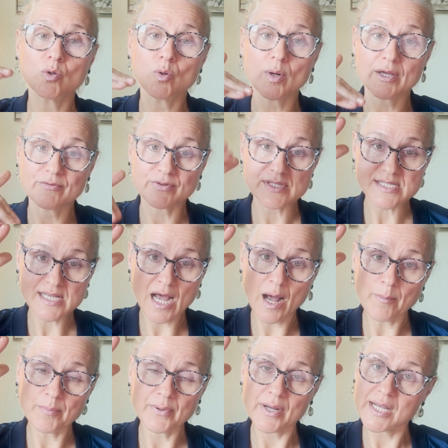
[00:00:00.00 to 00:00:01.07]
if it's
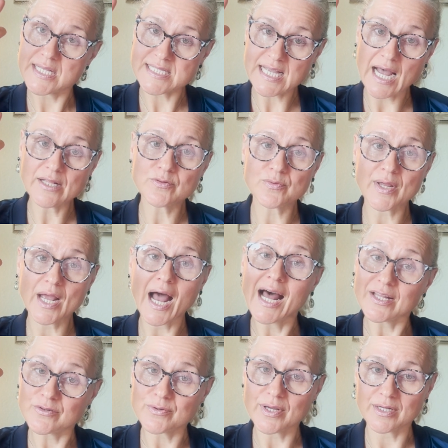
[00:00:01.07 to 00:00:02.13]
up, it's
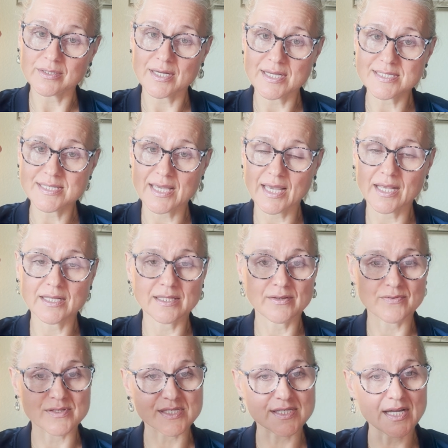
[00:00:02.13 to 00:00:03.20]
unrealized gain. If
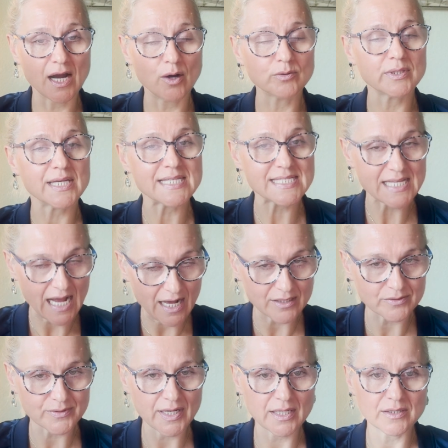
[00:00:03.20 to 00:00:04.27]
it's down, it's
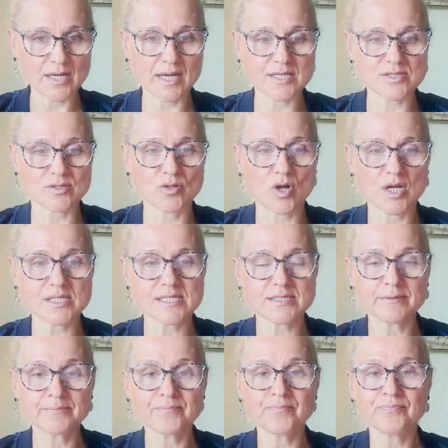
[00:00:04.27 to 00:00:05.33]
unrealized loss.
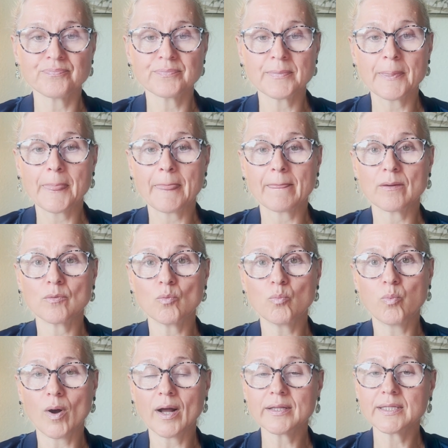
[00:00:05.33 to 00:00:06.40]

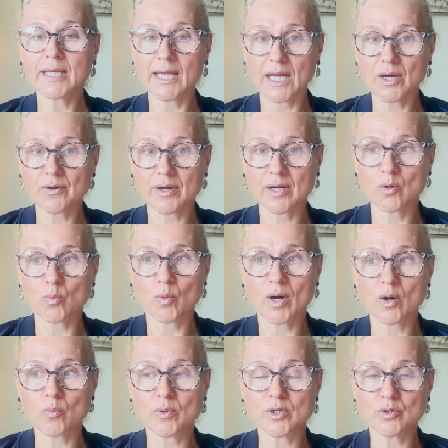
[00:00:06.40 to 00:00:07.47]
One area
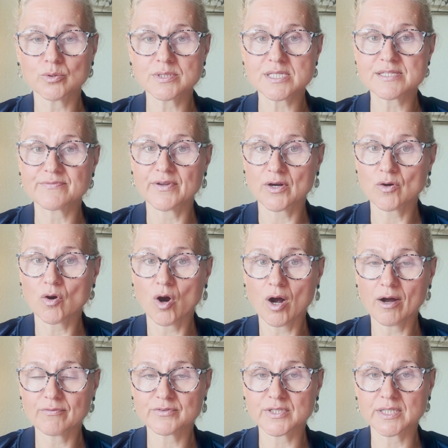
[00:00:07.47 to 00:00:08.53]
where we notice very
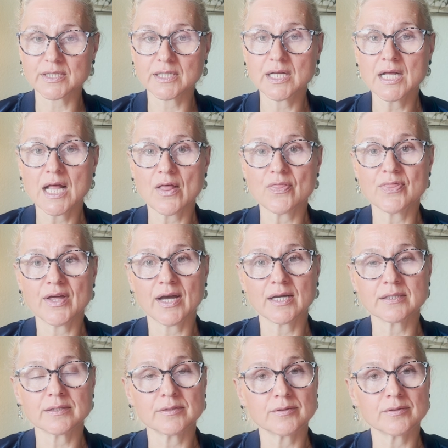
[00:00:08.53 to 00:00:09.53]
often that